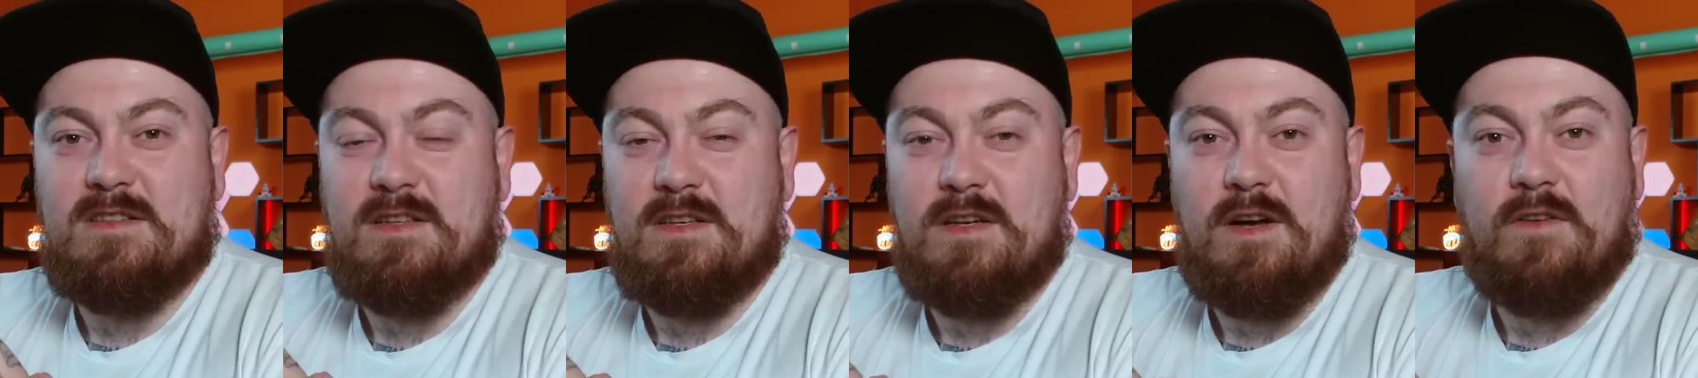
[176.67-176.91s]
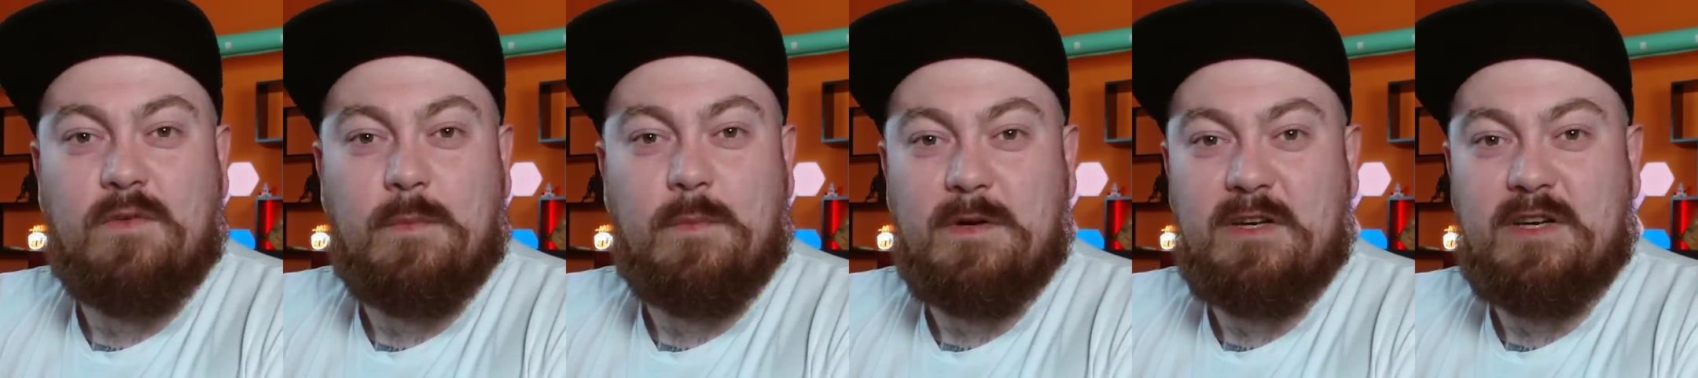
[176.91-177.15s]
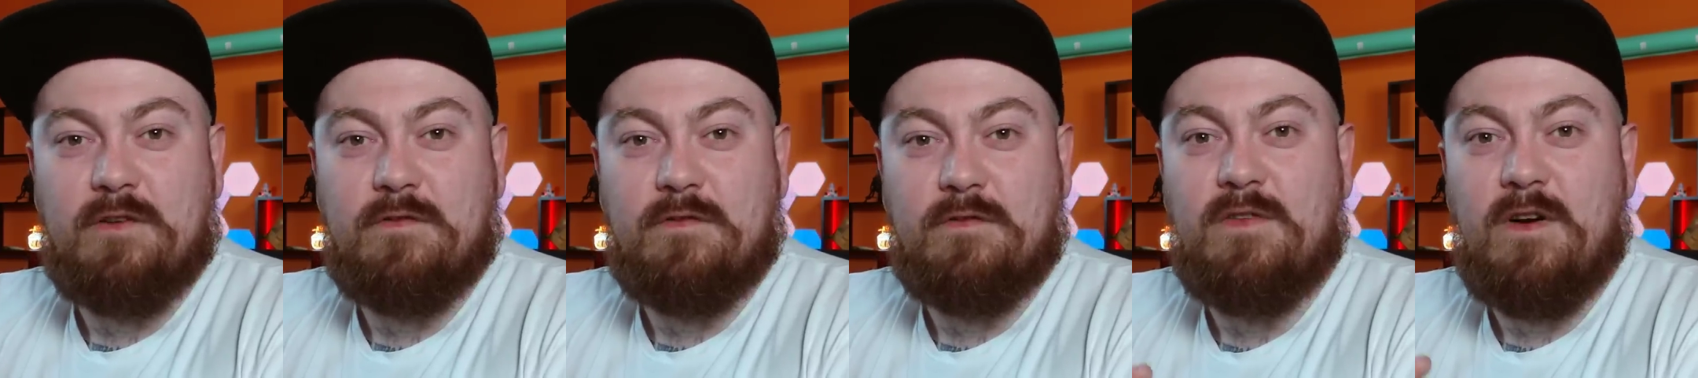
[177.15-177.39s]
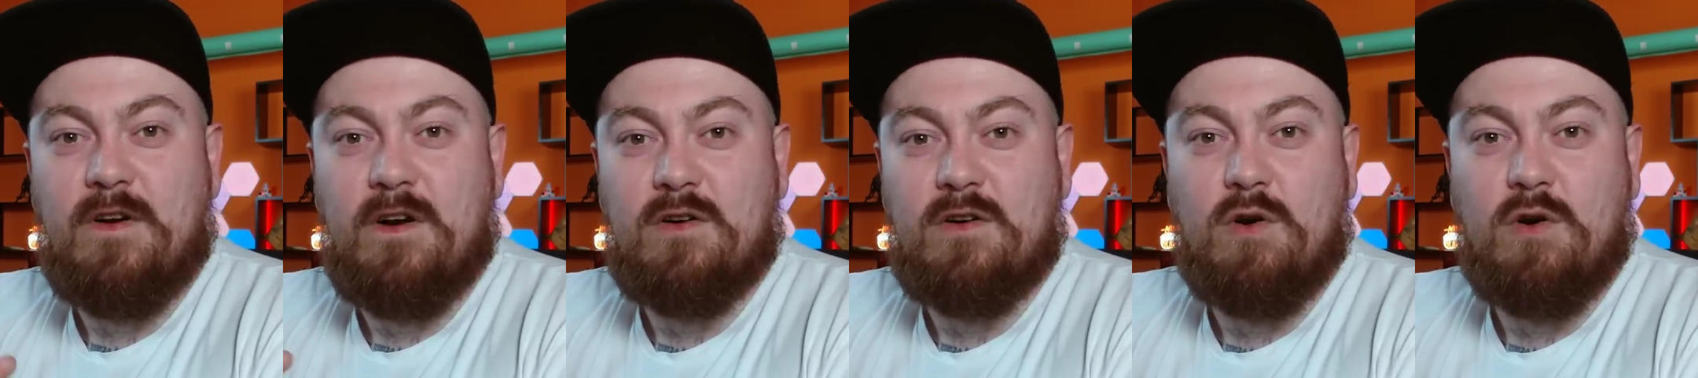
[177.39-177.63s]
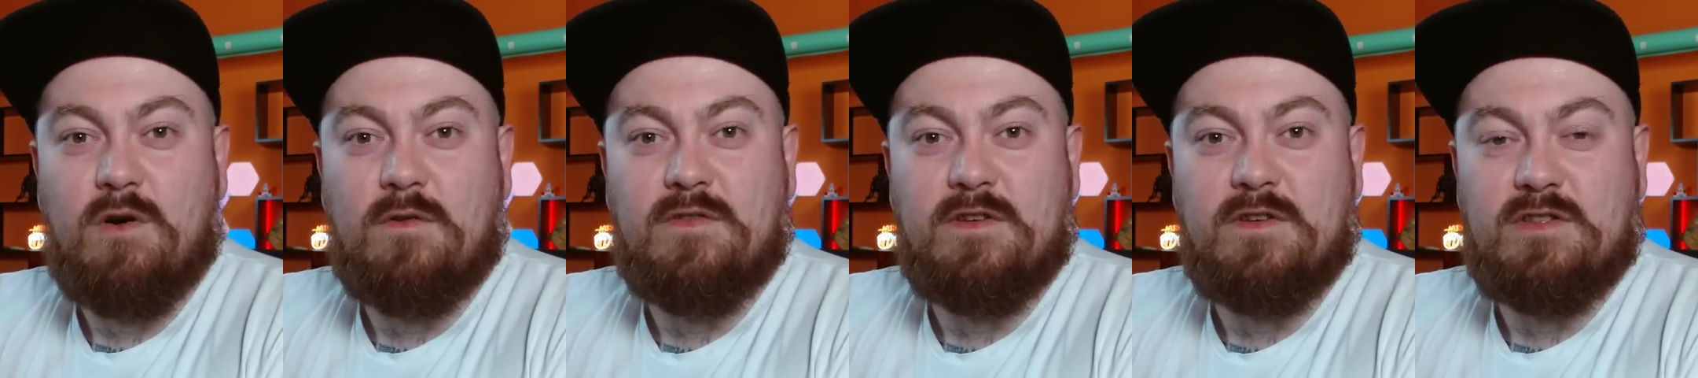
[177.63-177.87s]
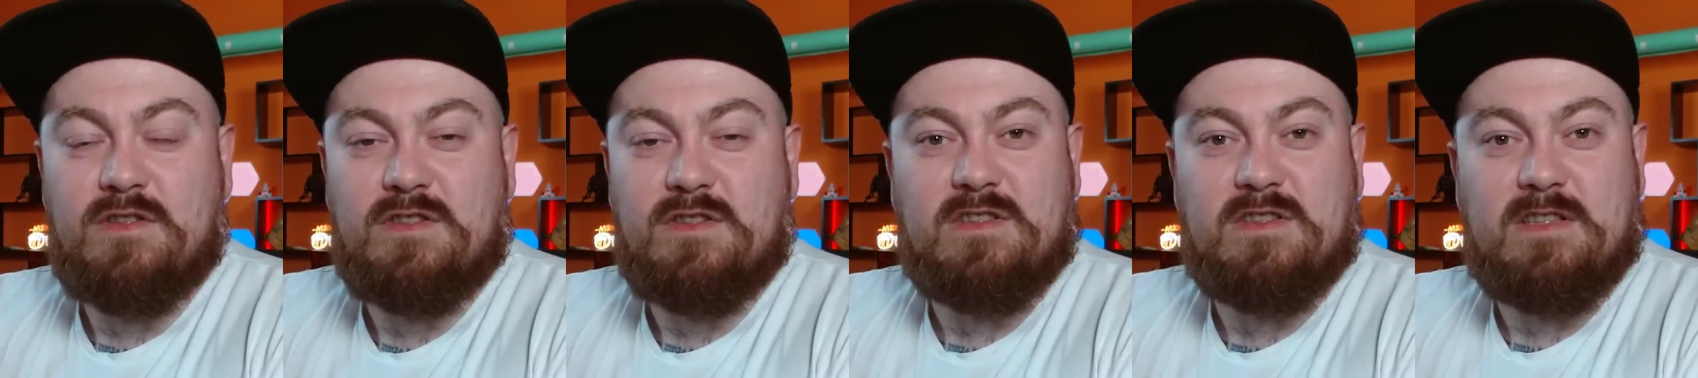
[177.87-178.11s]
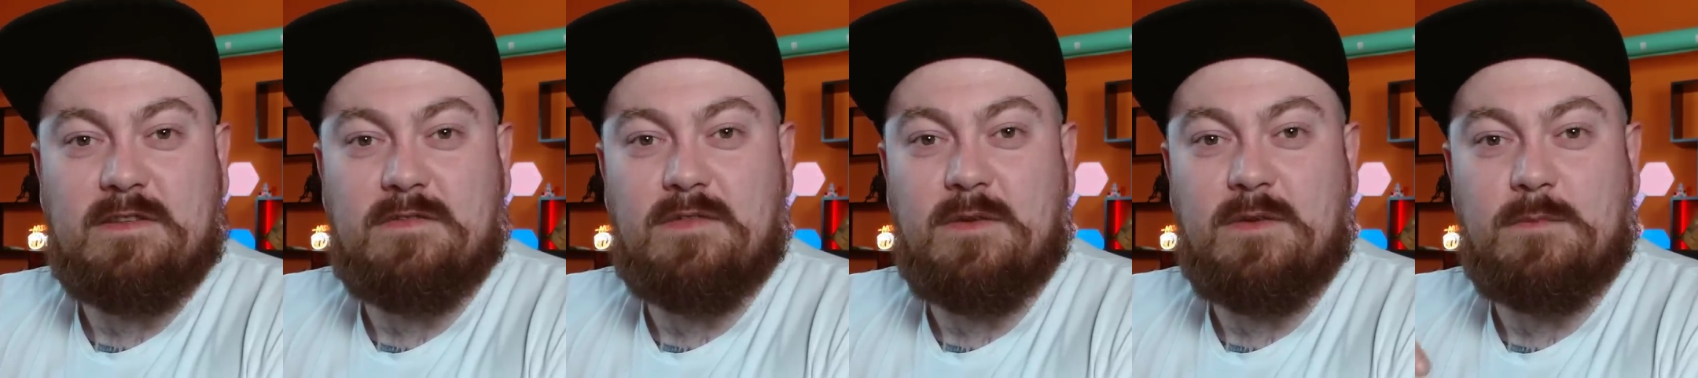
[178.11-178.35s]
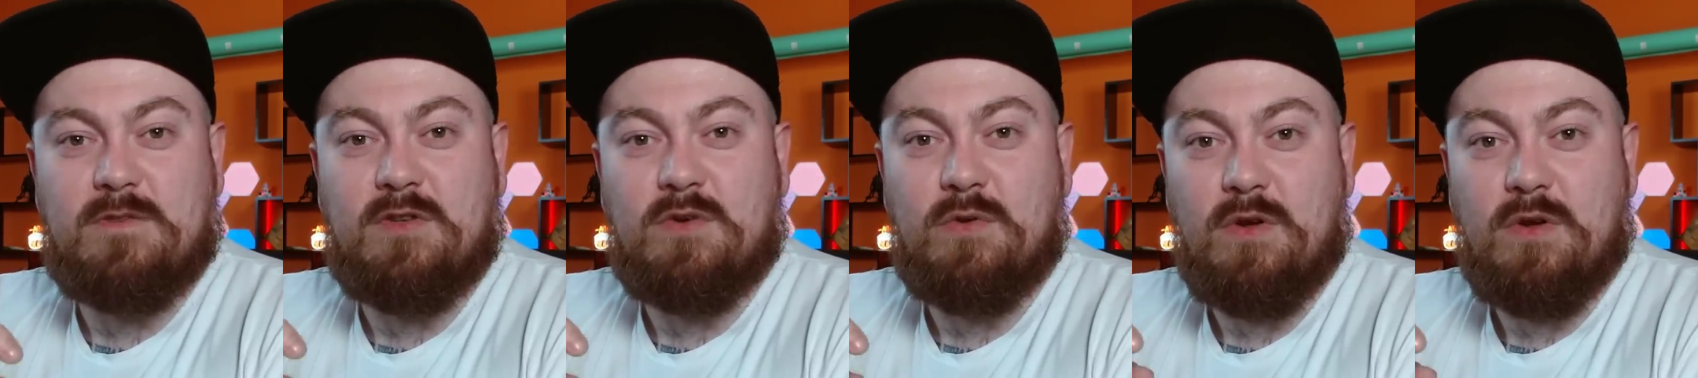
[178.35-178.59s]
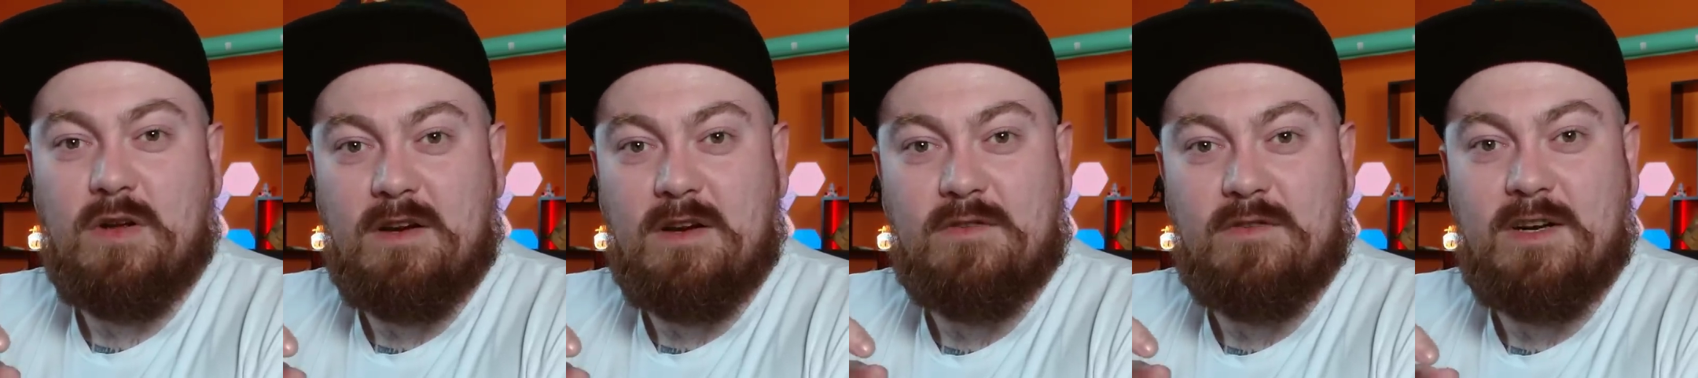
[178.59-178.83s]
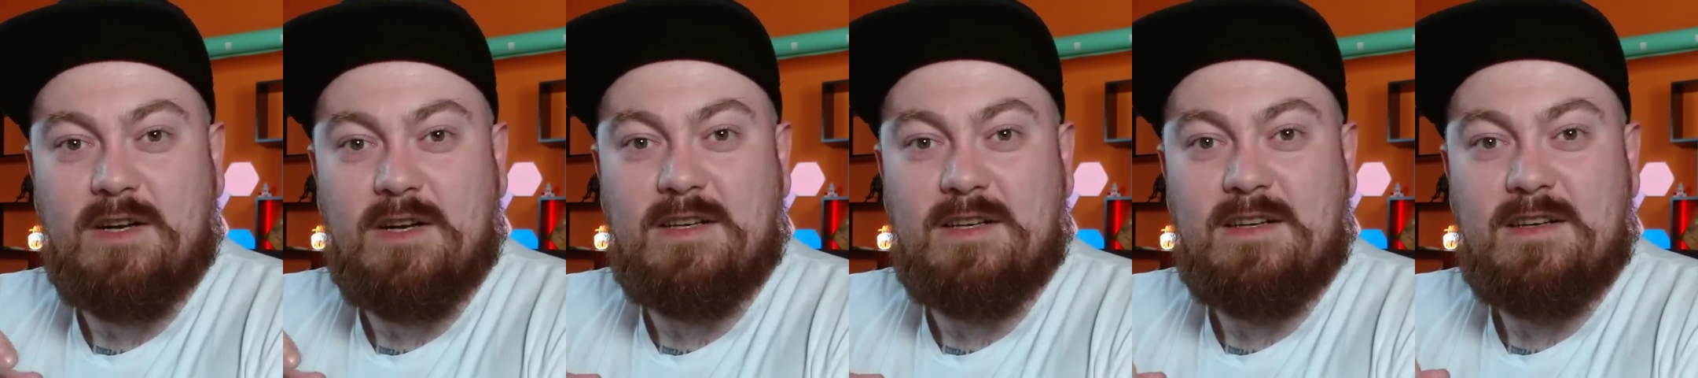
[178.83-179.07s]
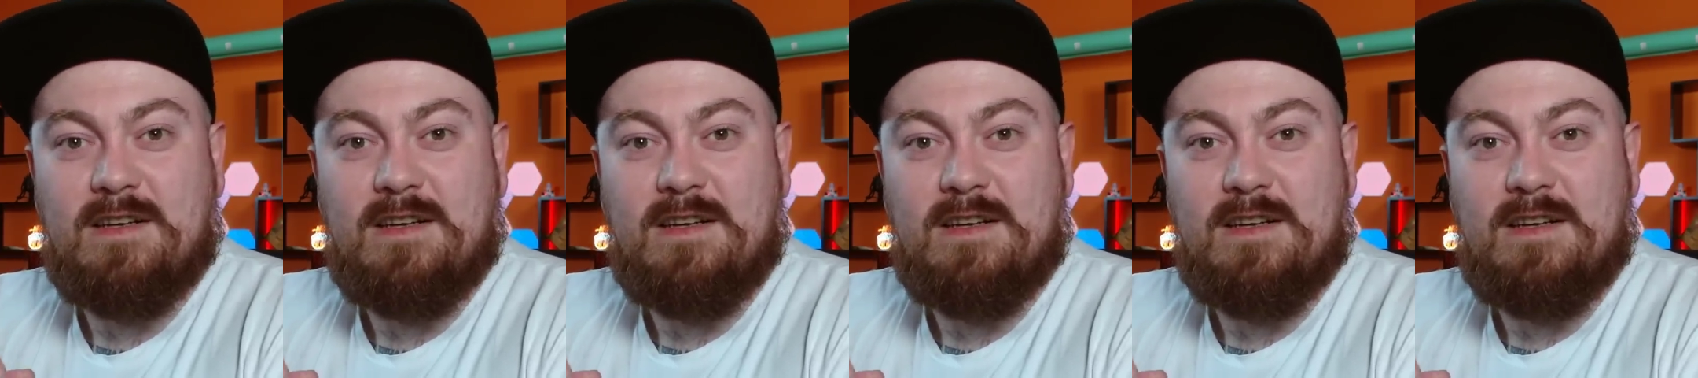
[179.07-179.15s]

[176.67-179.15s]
The government can fuck off and just leave them to it, right?